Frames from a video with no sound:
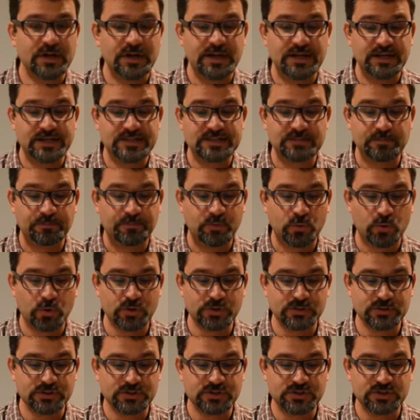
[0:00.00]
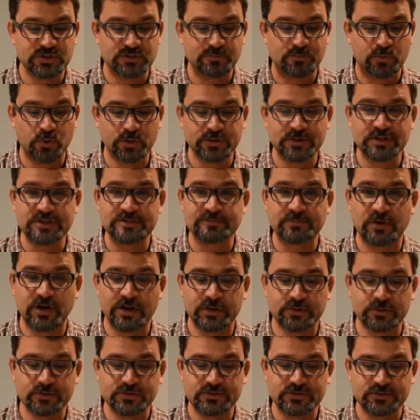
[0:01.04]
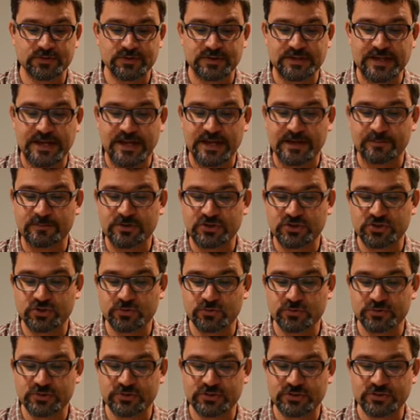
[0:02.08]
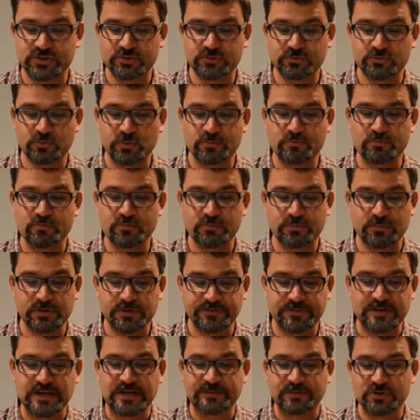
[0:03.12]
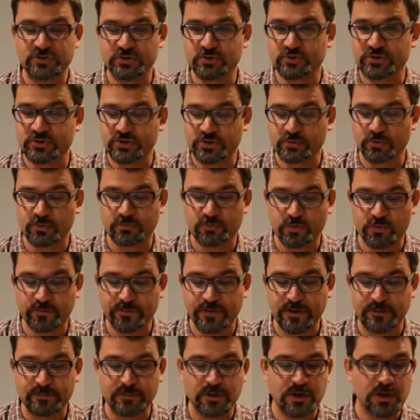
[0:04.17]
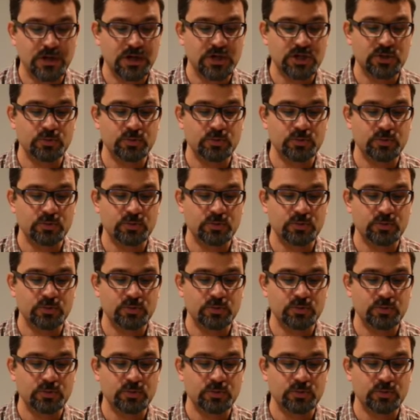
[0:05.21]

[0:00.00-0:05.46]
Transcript: It is important to support these models so that if the enemy chooses to remove them,